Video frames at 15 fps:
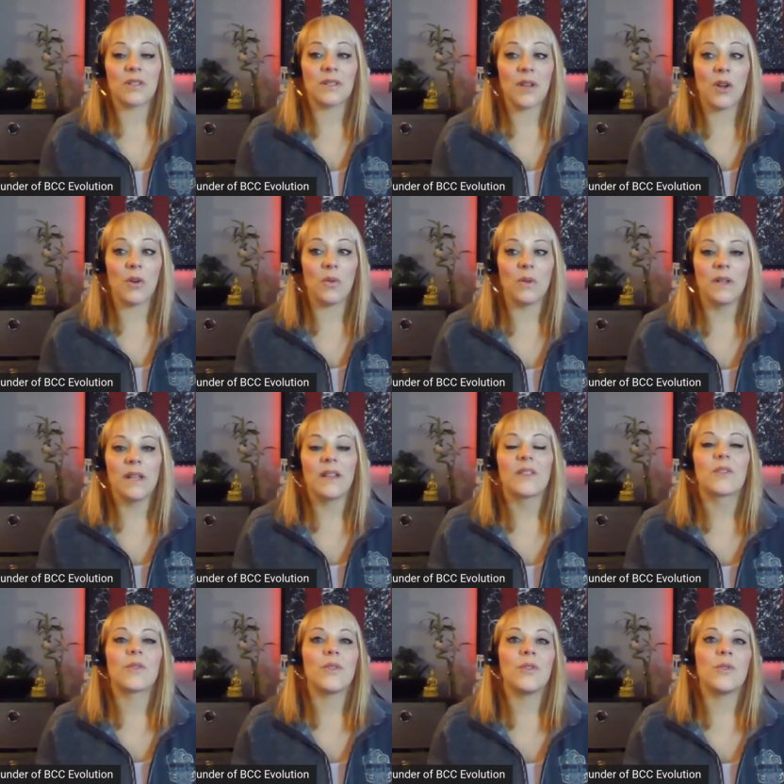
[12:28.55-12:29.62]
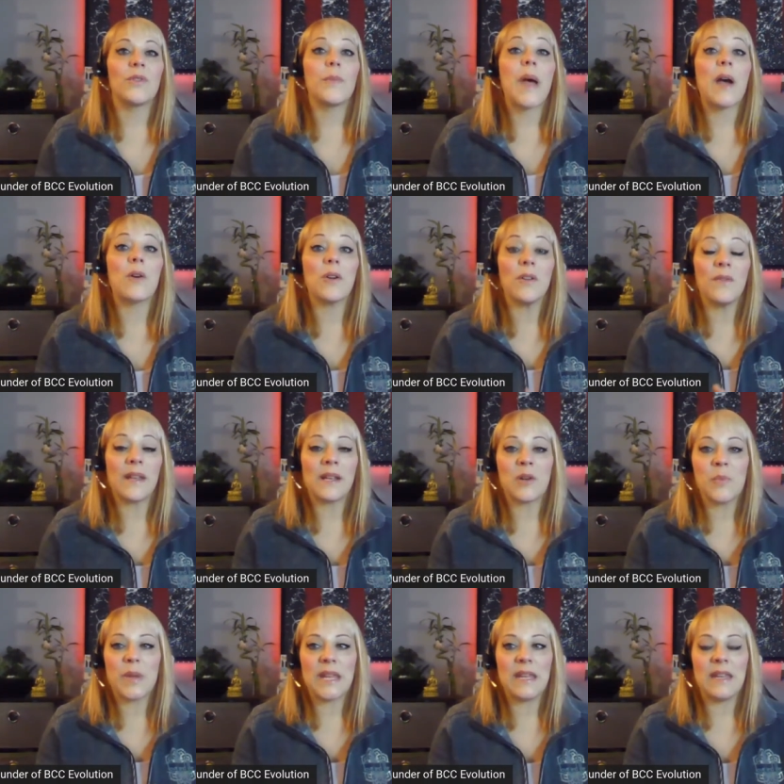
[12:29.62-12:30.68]
So through the power of
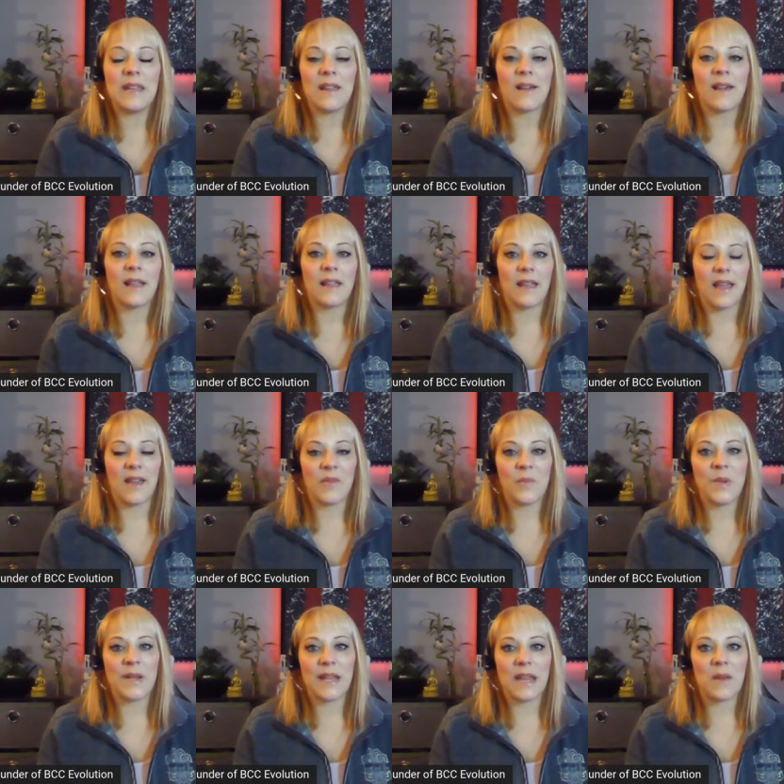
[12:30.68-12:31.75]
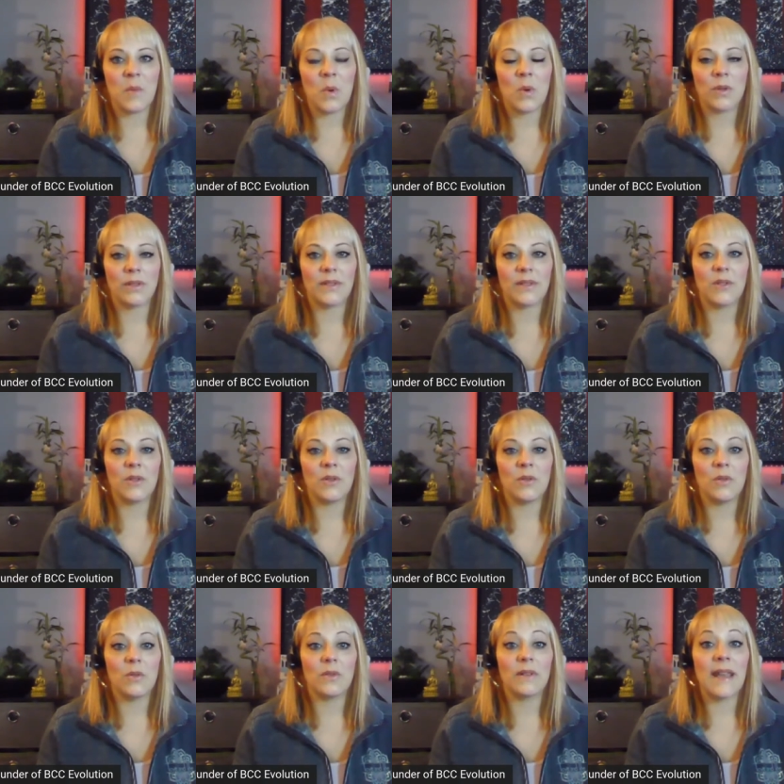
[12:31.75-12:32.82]
NLP, I have been able
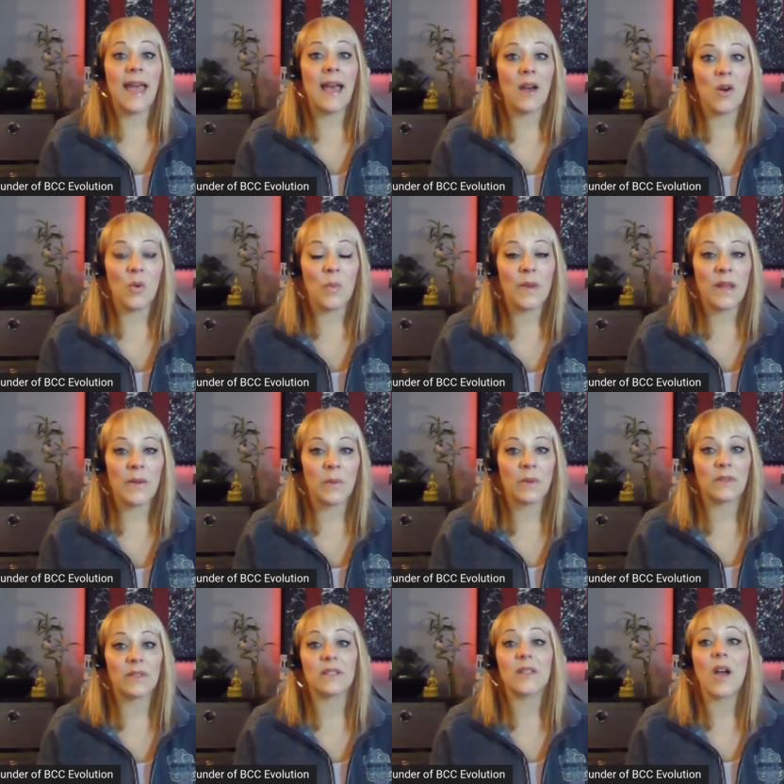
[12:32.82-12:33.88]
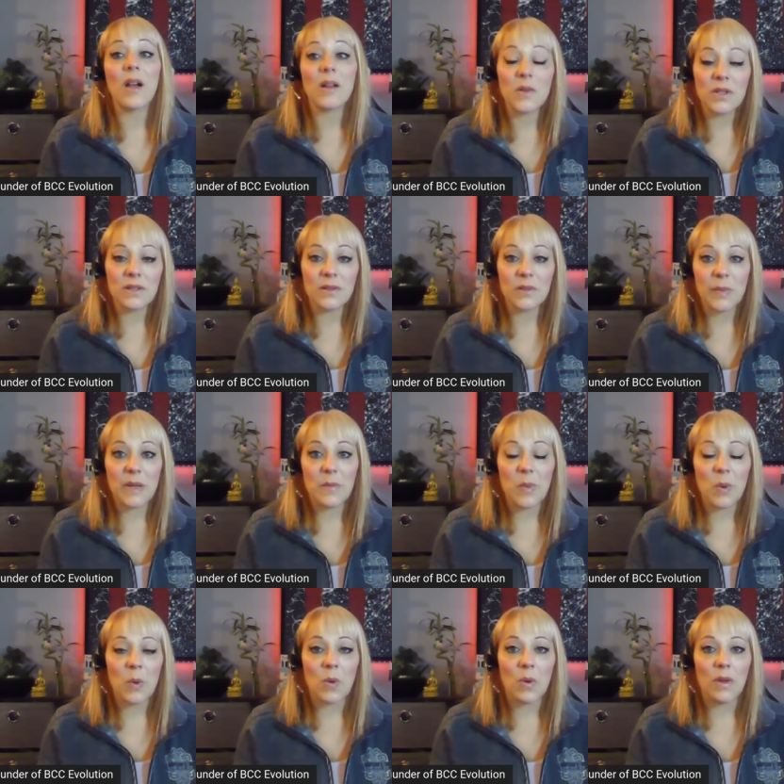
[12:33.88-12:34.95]
to now be able to talk to
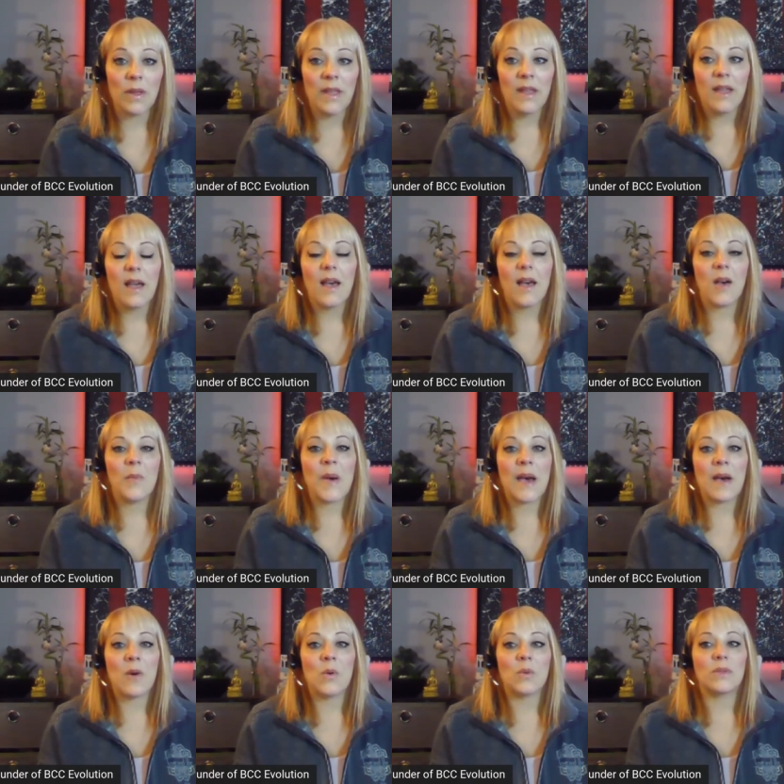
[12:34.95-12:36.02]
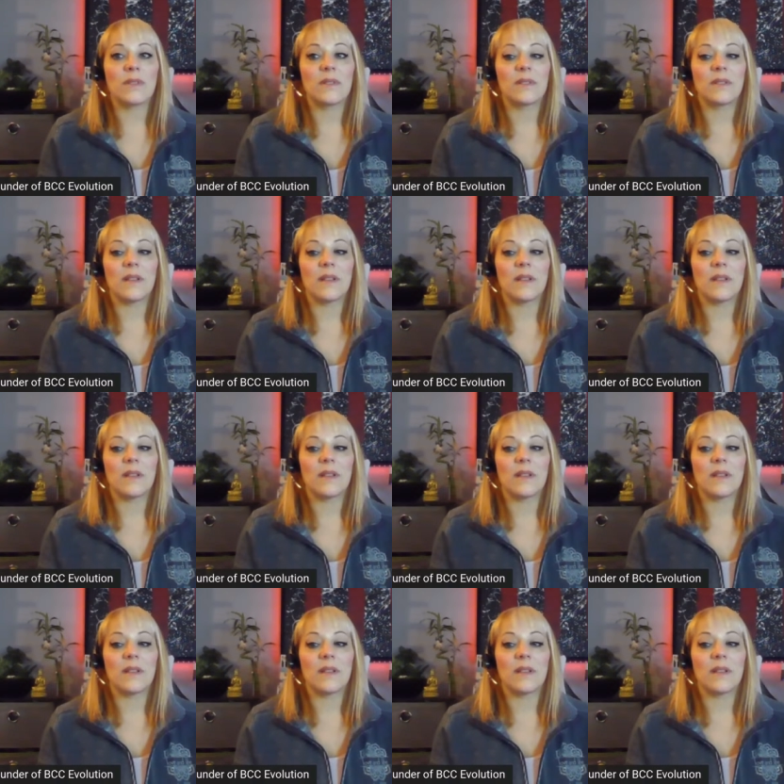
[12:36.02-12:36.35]
people about